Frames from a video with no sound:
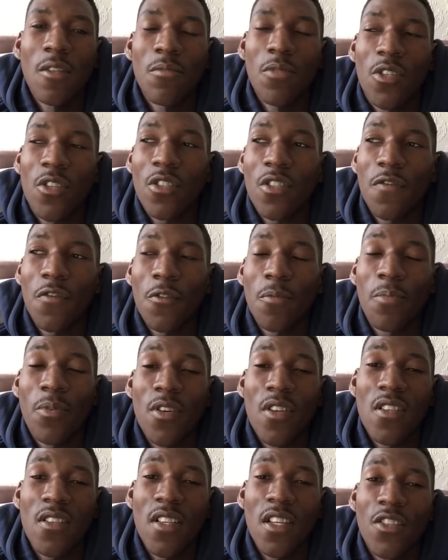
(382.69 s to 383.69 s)
because
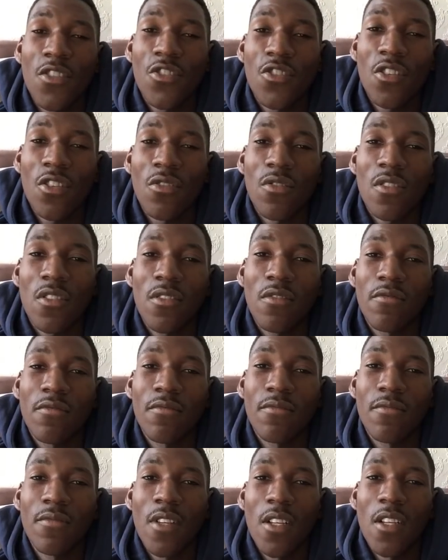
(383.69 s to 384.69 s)
football is not a joke
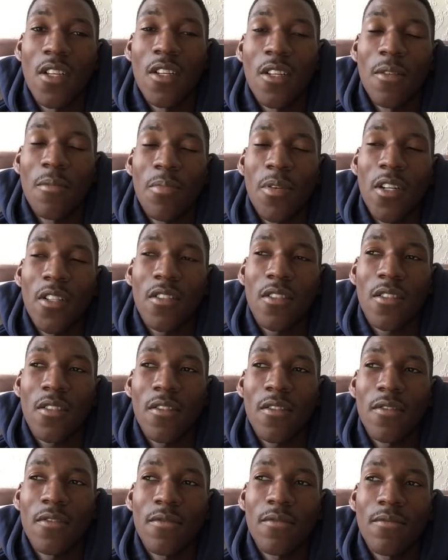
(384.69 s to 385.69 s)
but
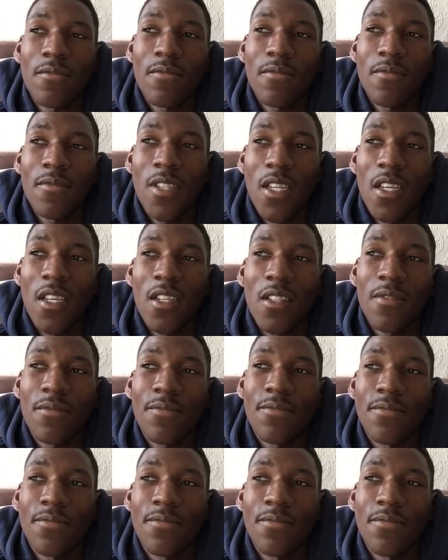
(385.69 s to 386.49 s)
yeah